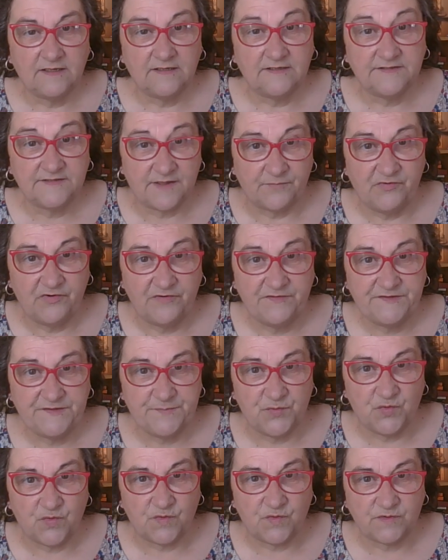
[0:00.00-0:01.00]
Summer of
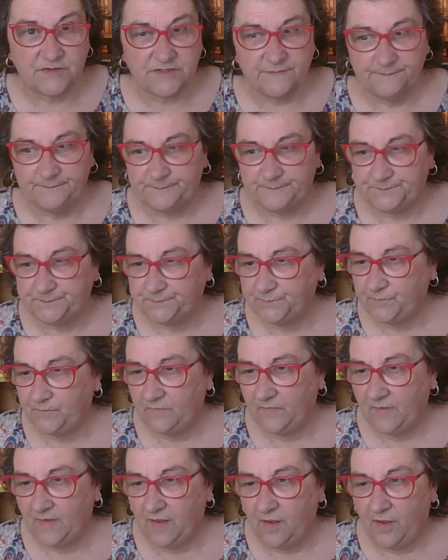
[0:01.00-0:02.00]
Sport.
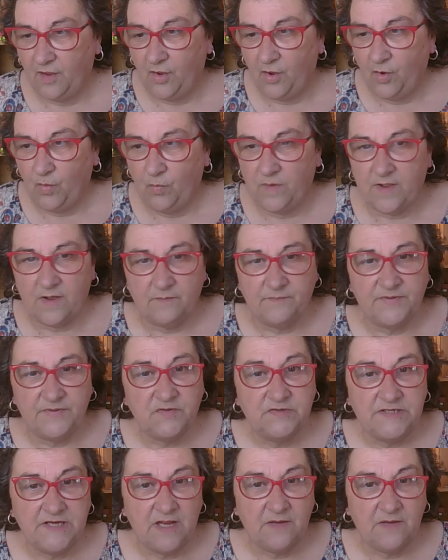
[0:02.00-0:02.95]
We are building